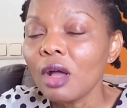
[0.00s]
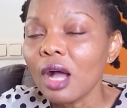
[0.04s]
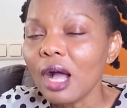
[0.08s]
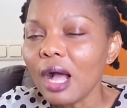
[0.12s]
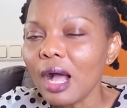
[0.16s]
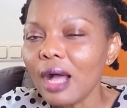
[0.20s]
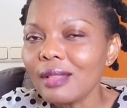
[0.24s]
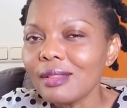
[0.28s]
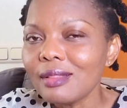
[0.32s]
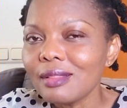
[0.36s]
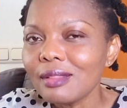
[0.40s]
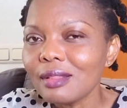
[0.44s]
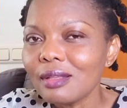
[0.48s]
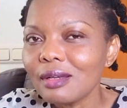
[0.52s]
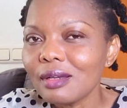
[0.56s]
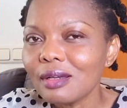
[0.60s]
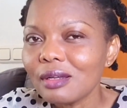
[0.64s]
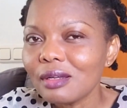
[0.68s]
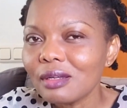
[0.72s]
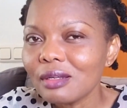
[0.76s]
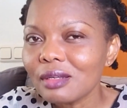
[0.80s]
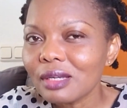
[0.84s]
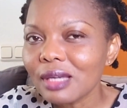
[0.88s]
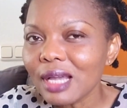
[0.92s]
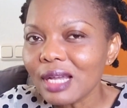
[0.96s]
And
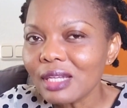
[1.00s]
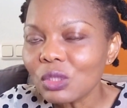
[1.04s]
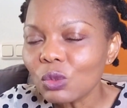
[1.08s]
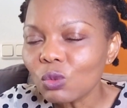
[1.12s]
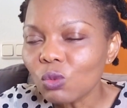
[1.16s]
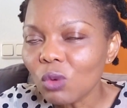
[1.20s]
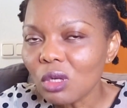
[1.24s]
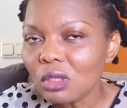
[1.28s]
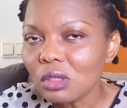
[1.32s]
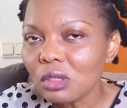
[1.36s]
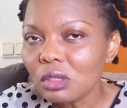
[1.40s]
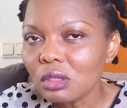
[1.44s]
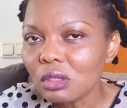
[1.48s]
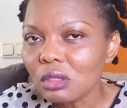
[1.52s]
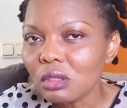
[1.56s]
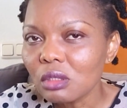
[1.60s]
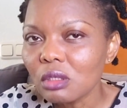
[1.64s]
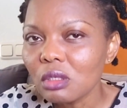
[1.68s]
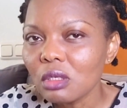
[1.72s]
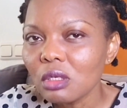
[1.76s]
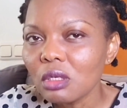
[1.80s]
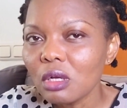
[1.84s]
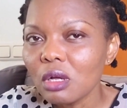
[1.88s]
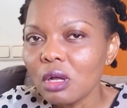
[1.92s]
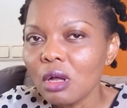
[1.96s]
guess what?
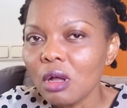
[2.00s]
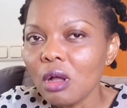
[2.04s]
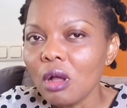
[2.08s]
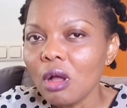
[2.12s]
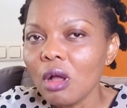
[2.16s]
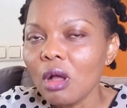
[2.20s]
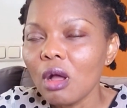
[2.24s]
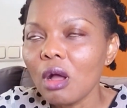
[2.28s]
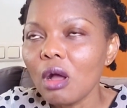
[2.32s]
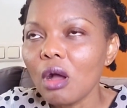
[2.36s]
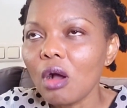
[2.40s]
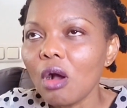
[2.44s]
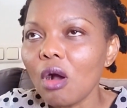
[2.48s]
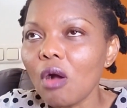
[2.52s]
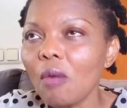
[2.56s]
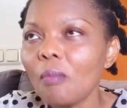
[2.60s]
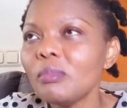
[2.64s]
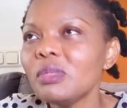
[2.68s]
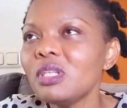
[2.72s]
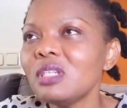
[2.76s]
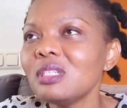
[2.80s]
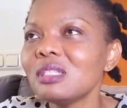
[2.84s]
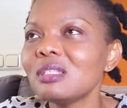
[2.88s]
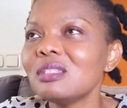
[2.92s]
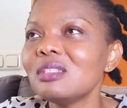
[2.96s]
On
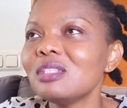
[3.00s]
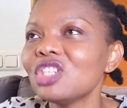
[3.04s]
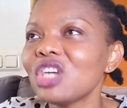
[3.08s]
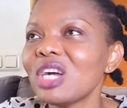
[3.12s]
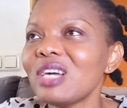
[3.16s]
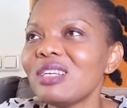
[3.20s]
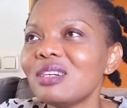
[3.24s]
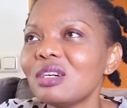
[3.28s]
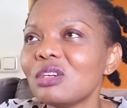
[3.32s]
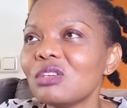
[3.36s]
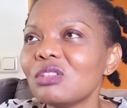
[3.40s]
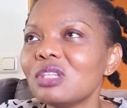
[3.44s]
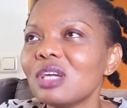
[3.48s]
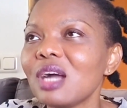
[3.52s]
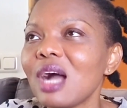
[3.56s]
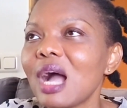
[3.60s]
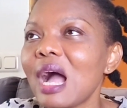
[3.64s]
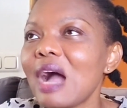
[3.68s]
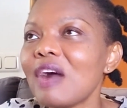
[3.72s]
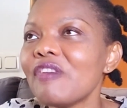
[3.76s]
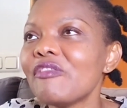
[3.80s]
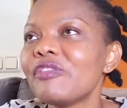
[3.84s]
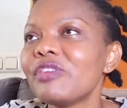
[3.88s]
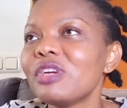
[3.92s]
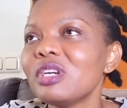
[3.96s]
this channel, the
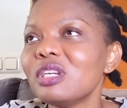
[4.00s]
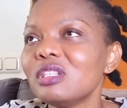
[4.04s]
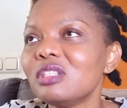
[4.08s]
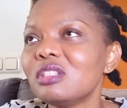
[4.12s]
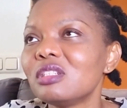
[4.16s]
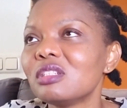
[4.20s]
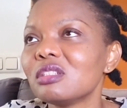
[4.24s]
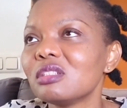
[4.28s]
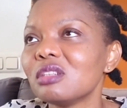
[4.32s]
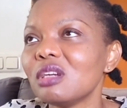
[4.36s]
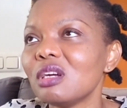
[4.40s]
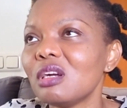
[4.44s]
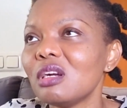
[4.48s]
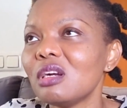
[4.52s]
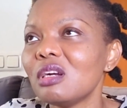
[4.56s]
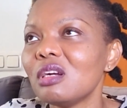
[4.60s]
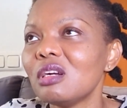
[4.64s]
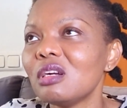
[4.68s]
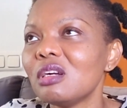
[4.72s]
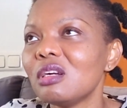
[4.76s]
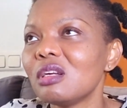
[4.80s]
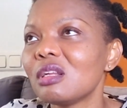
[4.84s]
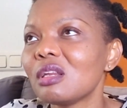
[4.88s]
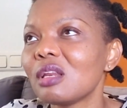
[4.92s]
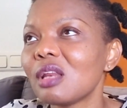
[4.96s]
average
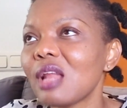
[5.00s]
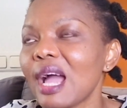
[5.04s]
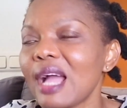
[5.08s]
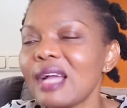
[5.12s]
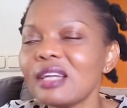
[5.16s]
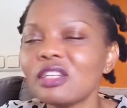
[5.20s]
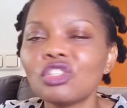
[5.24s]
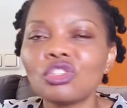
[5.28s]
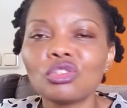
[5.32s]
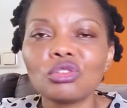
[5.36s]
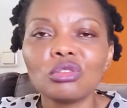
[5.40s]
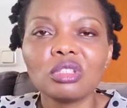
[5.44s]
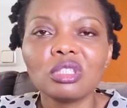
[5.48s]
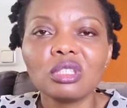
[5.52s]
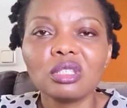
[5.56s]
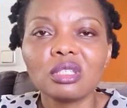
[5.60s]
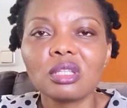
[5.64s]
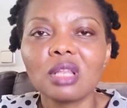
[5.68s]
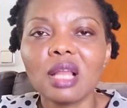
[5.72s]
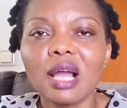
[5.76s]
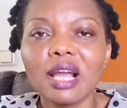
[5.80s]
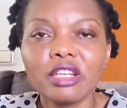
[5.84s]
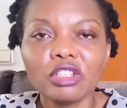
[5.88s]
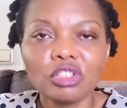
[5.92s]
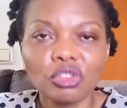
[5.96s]
likes to
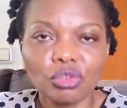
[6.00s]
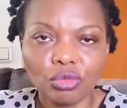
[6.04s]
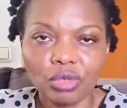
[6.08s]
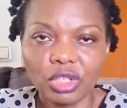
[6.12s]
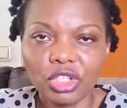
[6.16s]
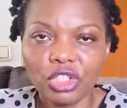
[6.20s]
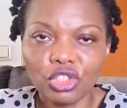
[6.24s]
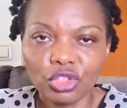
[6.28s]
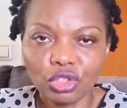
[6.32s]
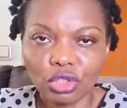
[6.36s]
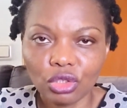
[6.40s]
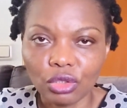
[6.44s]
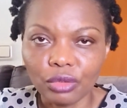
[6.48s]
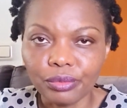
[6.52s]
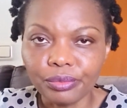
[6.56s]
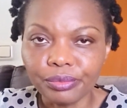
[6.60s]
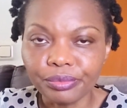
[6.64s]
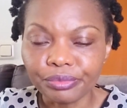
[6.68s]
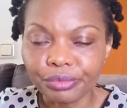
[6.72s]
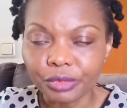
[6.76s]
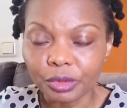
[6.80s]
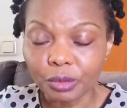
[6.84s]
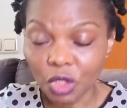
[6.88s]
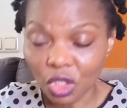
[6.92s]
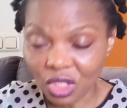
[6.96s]
dislikes ratio,
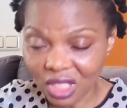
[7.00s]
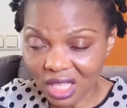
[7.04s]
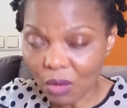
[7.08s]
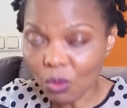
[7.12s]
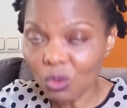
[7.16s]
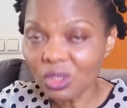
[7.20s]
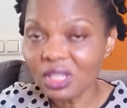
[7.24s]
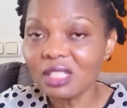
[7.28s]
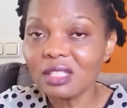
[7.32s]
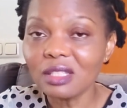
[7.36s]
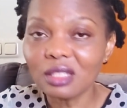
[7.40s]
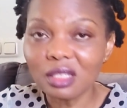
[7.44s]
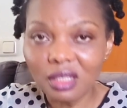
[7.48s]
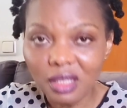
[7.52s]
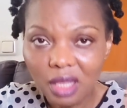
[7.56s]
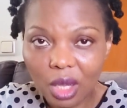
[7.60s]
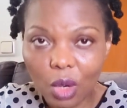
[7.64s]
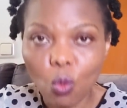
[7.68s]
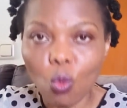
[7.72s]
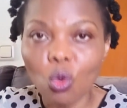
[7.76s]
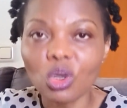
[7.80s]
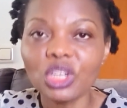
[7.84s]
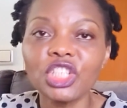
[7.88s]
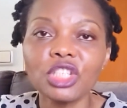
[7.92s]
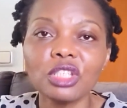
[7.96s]
because I was sitting there
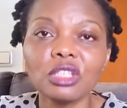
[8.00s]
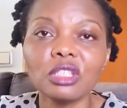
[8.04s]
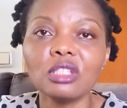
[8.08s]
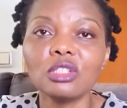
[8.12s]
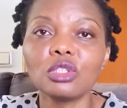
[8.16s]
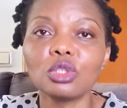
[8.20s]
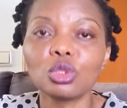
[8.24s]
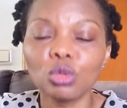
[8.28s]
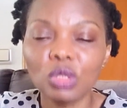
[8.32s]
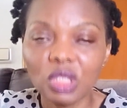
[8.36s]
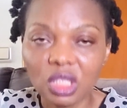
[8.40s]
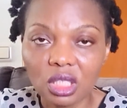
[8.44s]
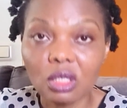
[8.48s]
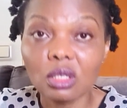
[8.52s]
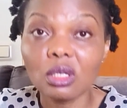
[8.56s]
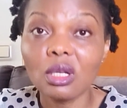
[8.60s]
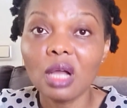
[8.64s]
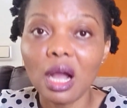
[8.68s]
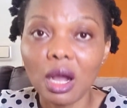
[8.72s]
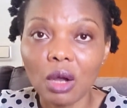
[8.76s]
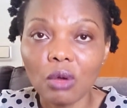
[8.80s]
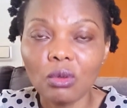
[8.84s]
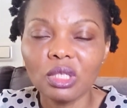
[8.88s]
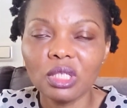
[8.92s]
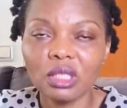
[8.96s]
watching it to see
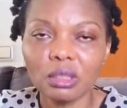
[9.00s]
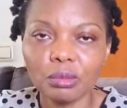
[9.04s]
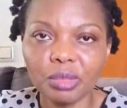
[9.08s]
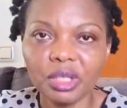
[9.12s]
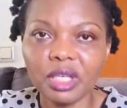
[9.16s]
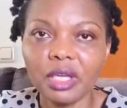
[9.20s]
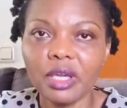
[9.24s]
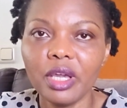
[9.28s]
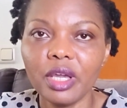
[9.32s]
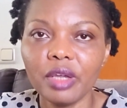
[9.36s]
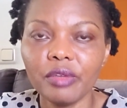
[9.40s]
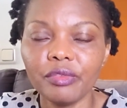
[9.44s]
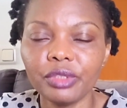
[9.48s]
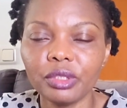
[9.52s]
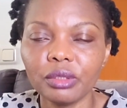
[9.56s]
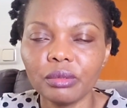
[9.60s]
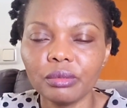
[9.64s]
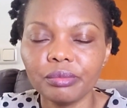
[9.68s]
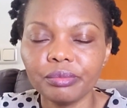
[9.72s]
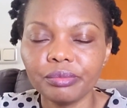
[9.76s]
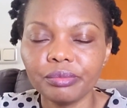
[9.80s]
how it behaved.